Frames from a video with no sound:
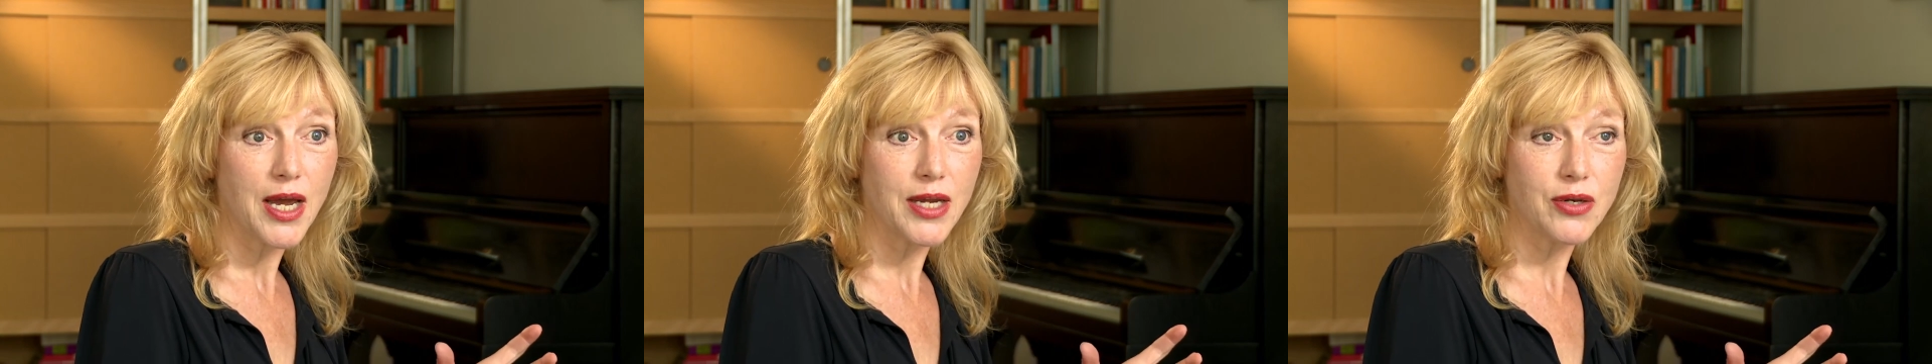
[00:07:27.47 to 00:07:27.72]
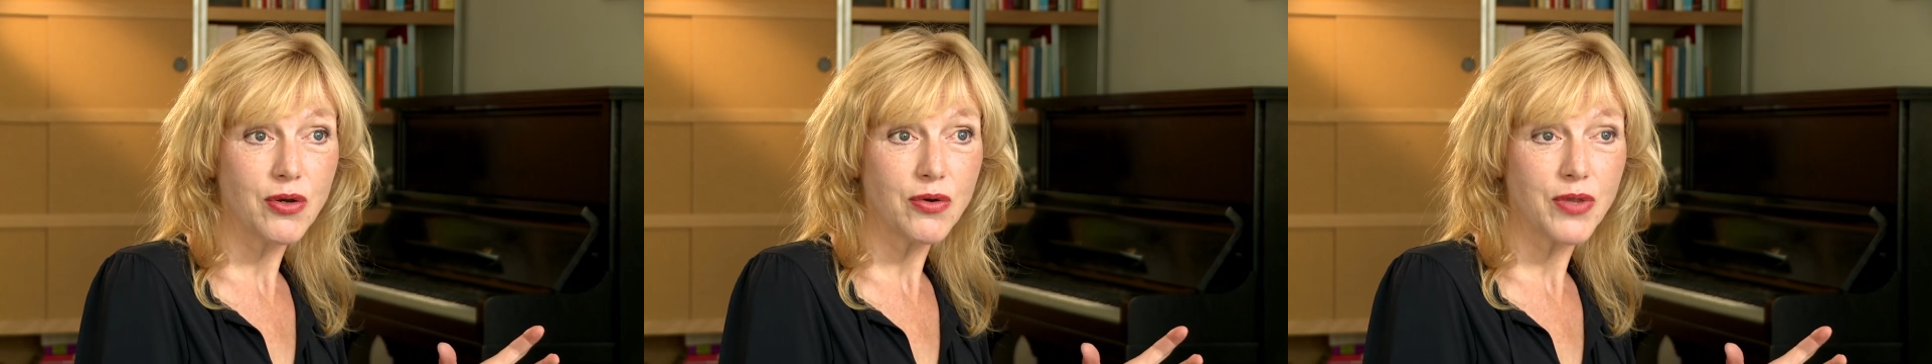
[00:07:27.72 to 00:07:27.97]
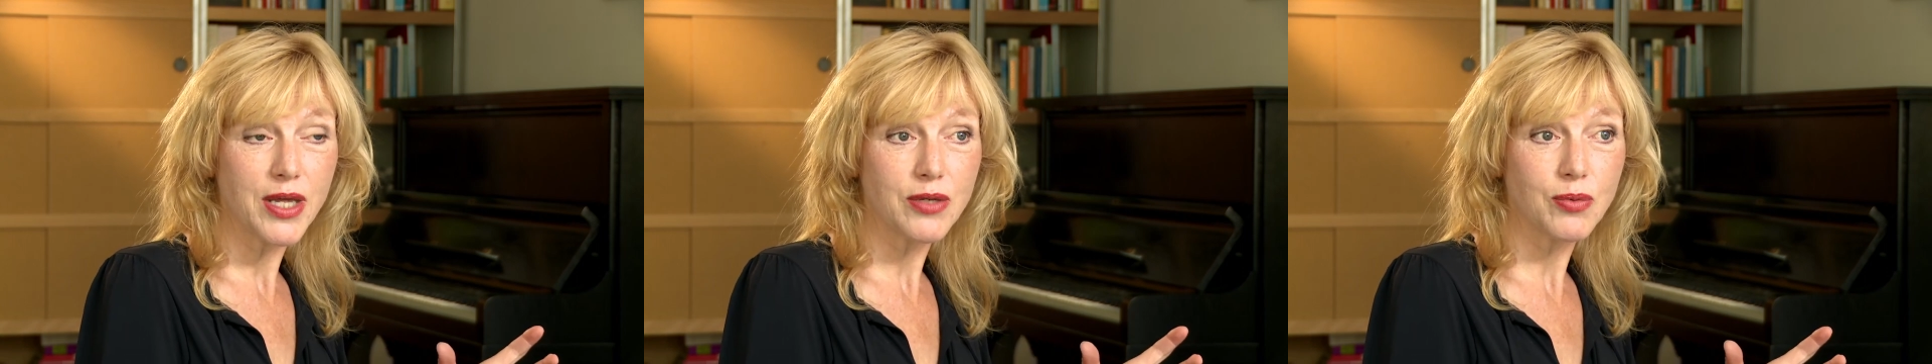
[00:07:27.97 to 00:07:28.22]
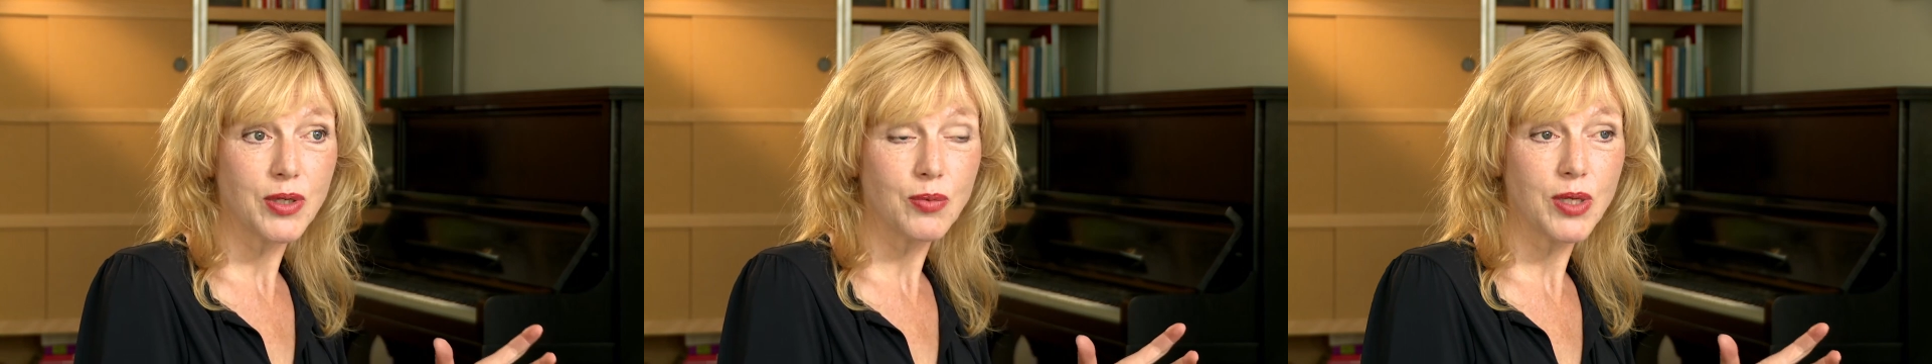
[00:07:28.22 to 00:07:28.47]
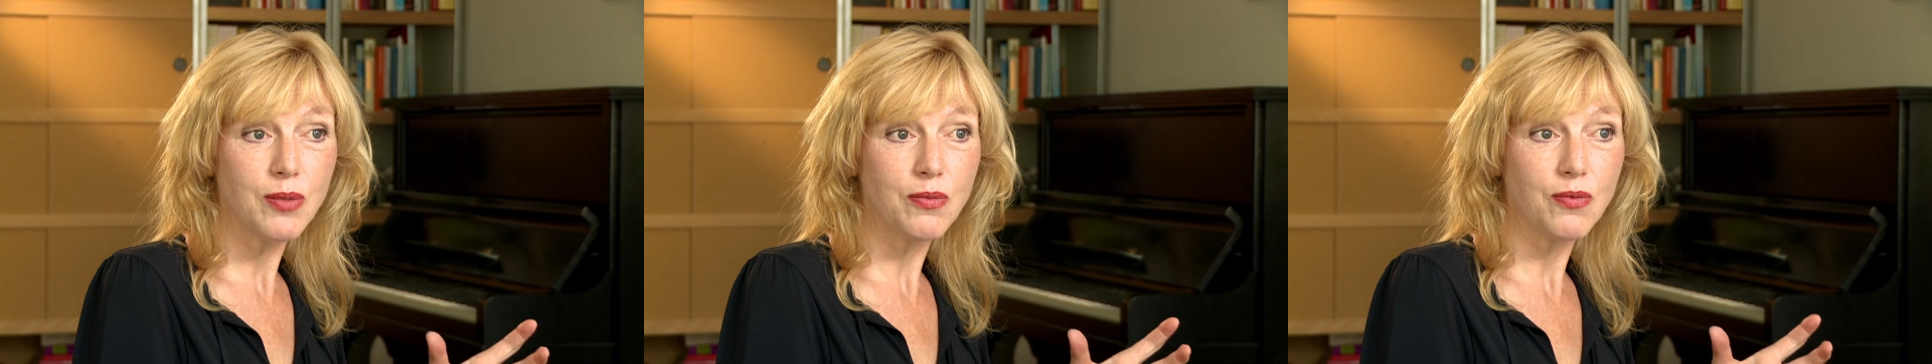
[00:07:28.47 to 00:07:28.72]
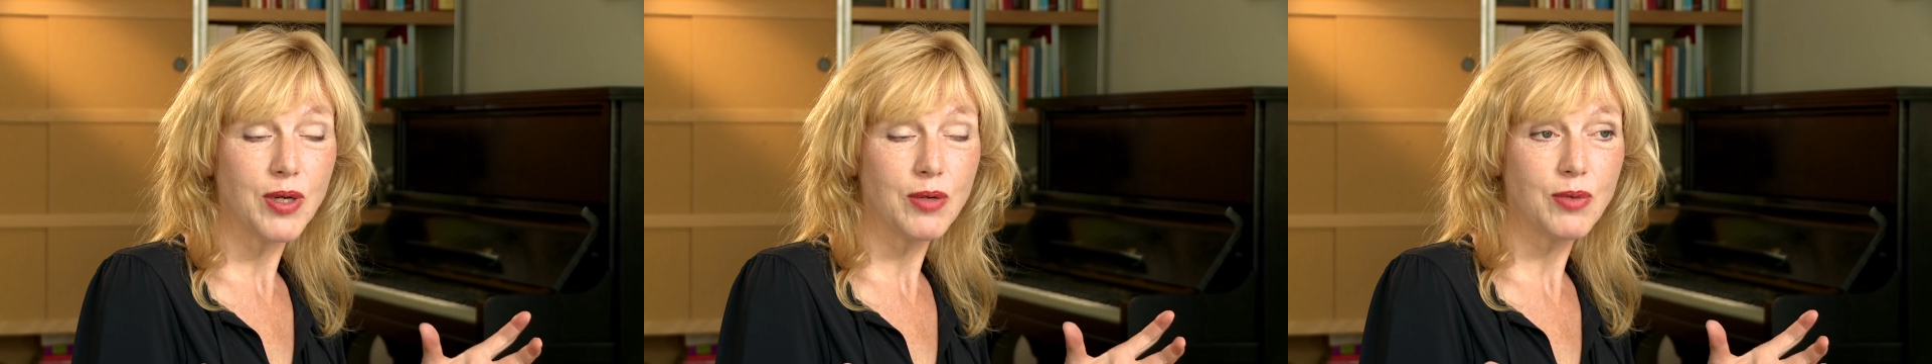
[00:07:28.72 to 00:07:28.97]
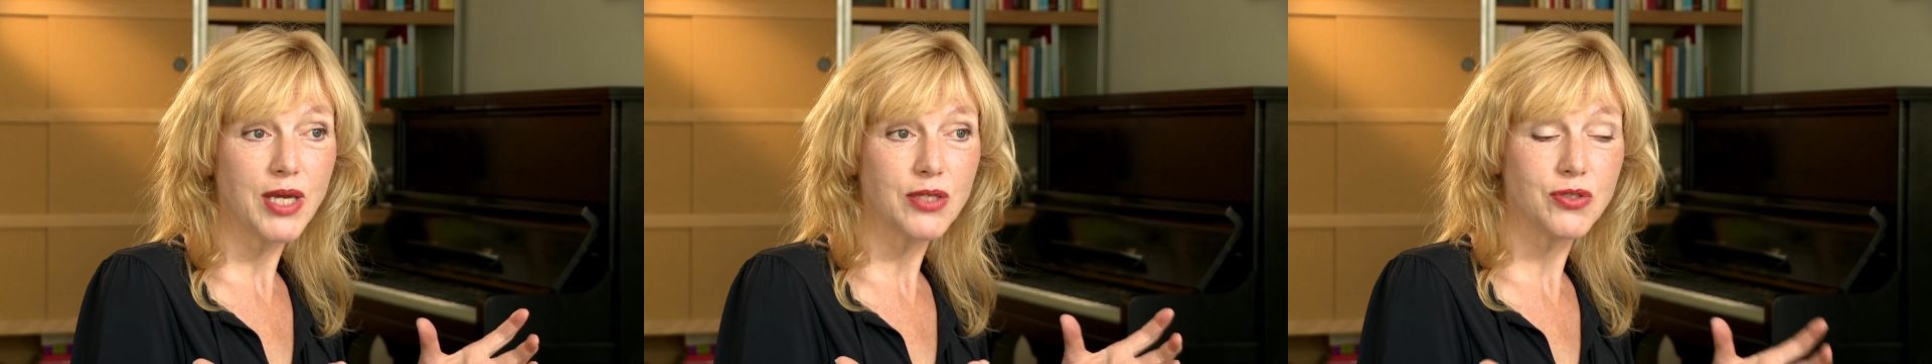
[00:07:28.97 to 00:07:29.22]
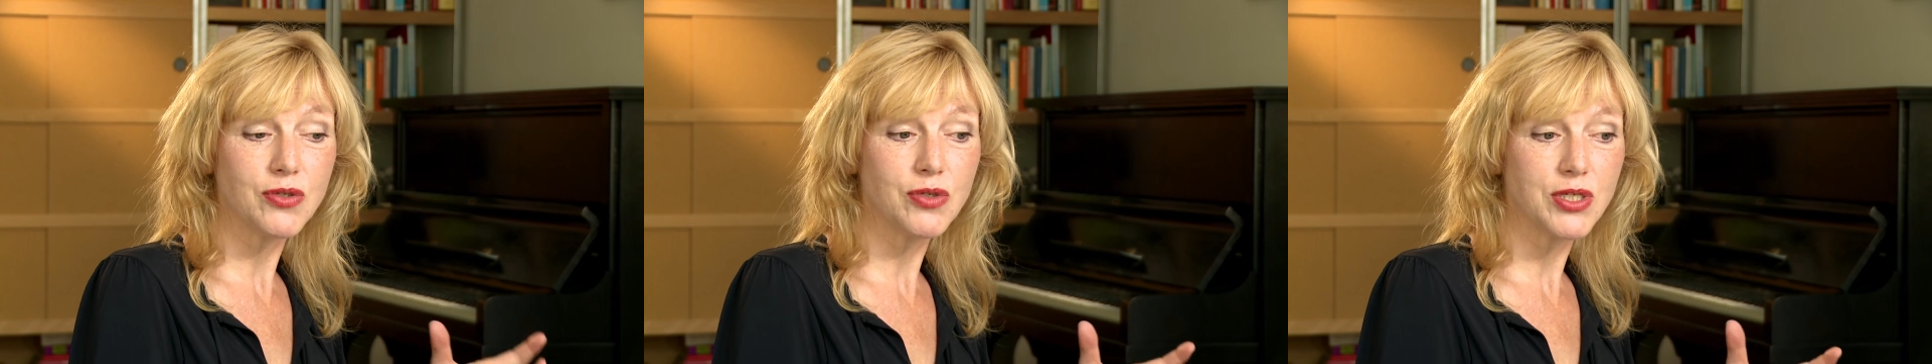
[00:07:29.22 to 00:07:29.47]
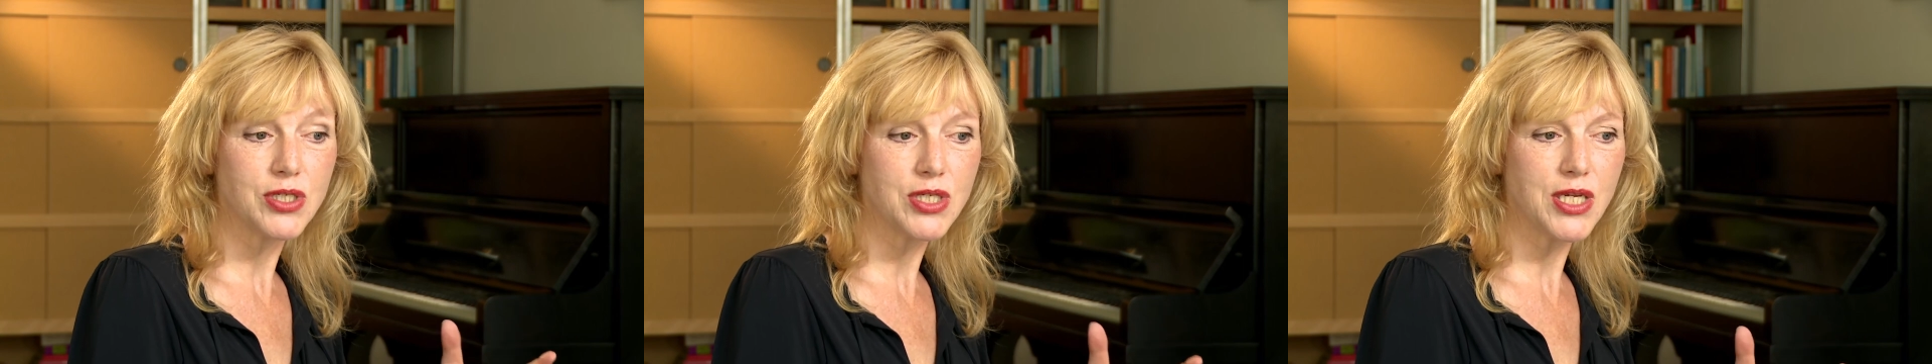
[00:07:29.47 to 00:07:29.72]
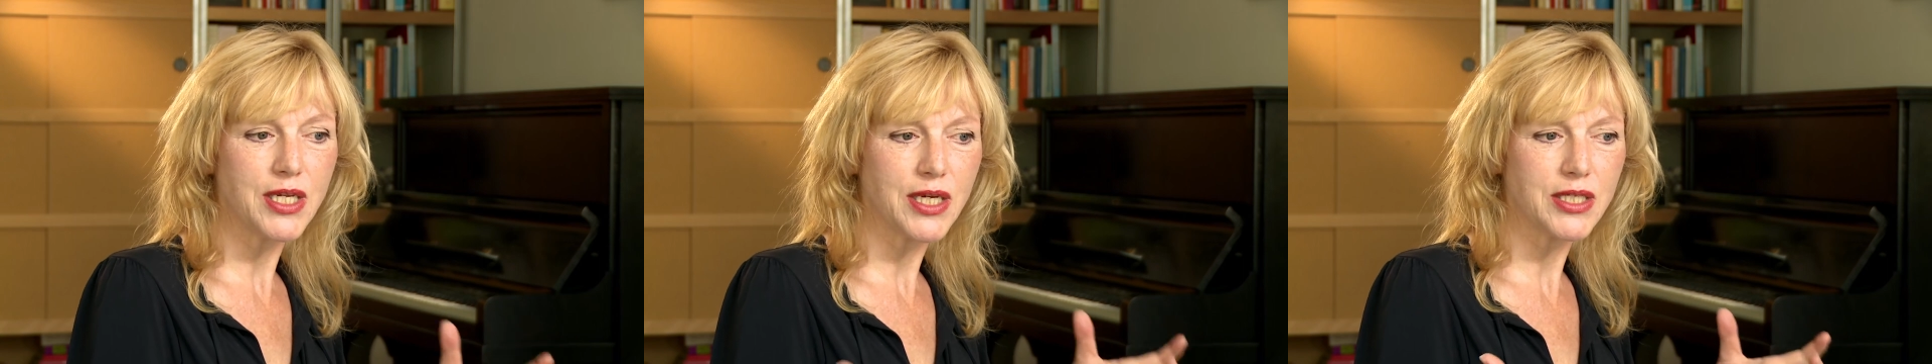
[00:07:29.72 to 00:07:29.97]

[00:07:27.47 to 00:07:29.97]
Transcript: I know that when we had to do this scene,